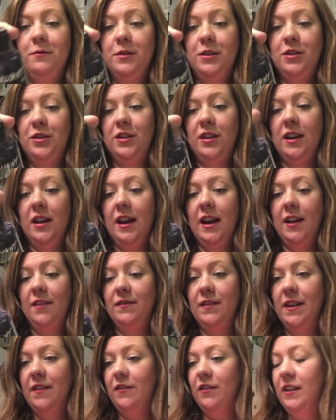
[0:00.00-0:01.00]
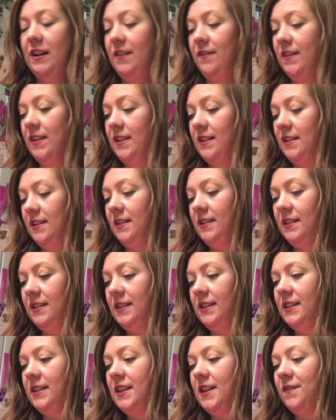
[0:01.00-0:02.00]
which I've never even
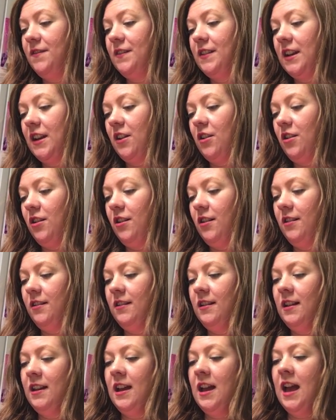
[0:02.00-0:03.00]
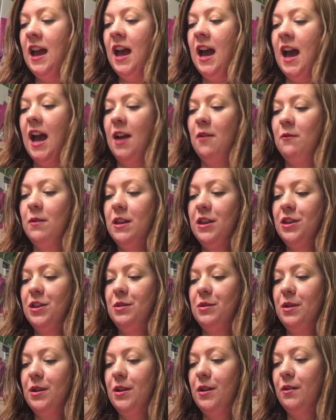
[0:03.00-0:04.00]
sniffed at all. I went
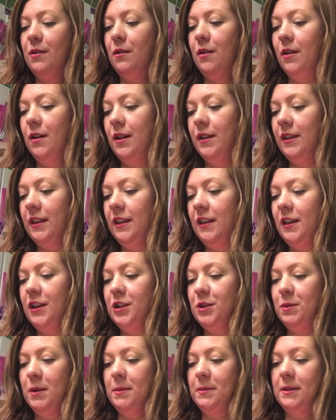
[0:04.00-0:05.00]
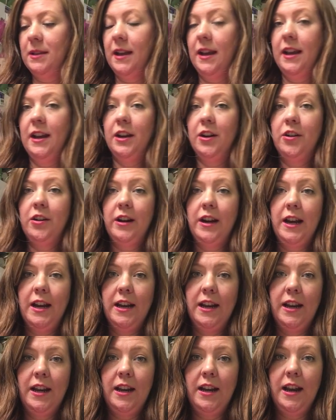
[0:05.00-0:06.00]
through on the Lush website and
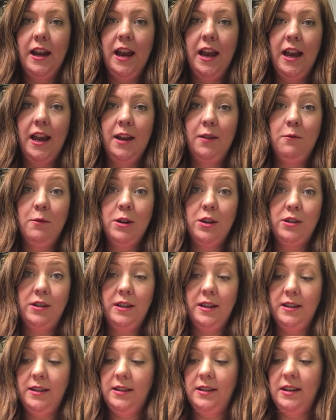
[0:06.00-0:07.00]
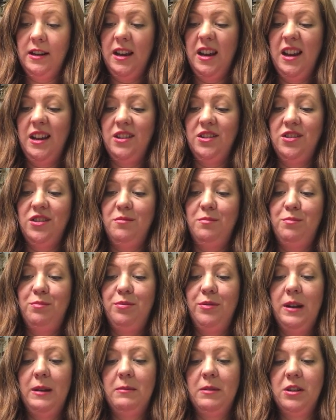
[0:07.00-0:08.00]
created a wish list and
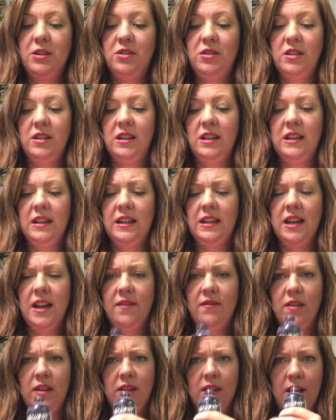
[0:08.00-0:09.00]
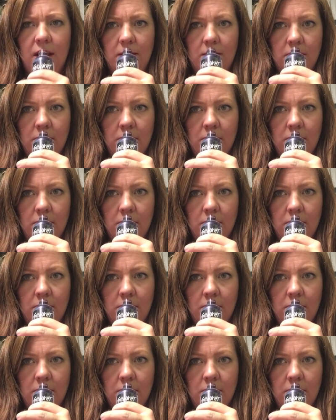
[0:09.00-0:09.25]
pretty much just clicked everything.